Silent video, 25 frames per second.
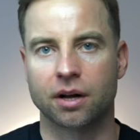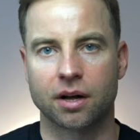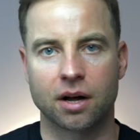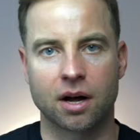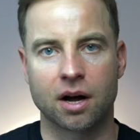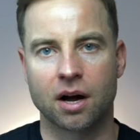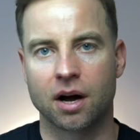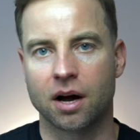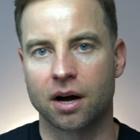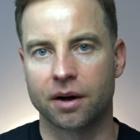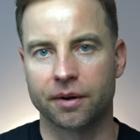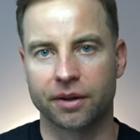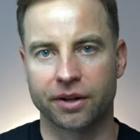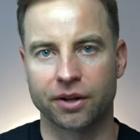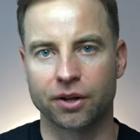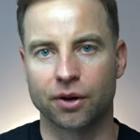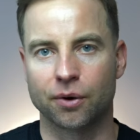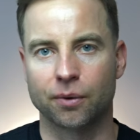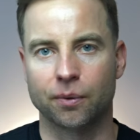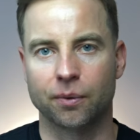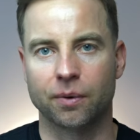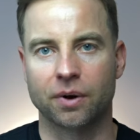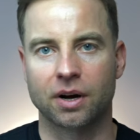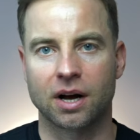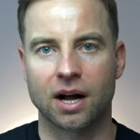
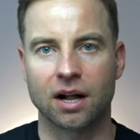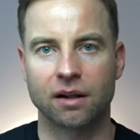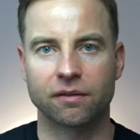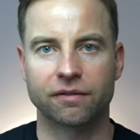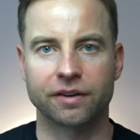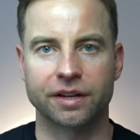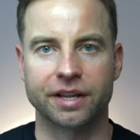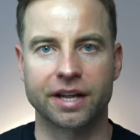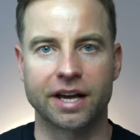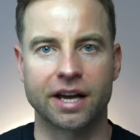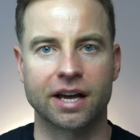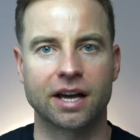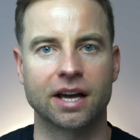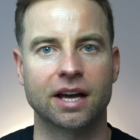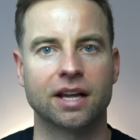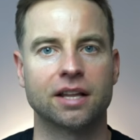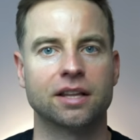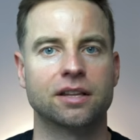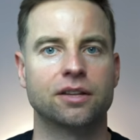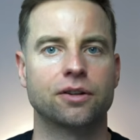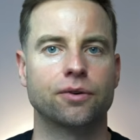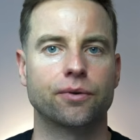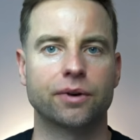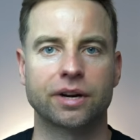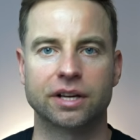half a day,
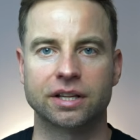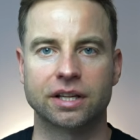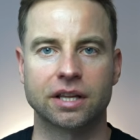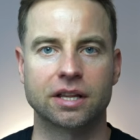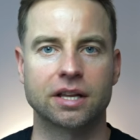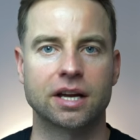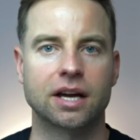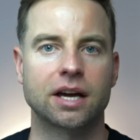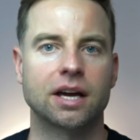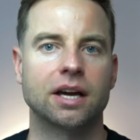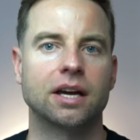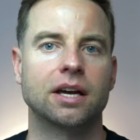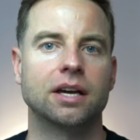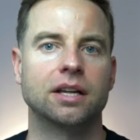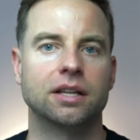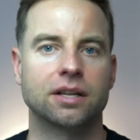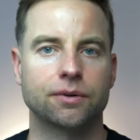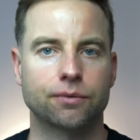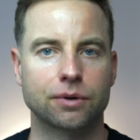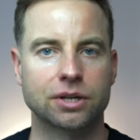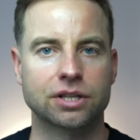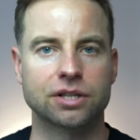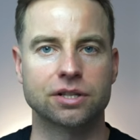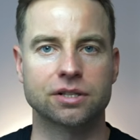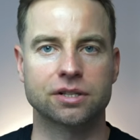and during the day it
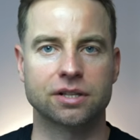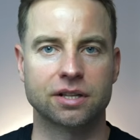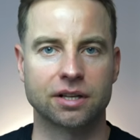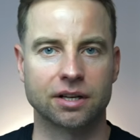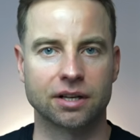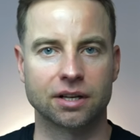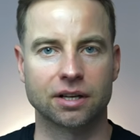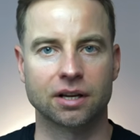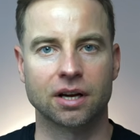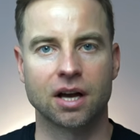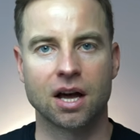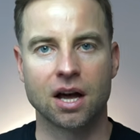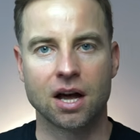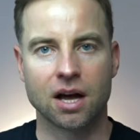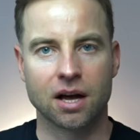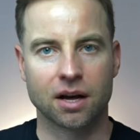reaches the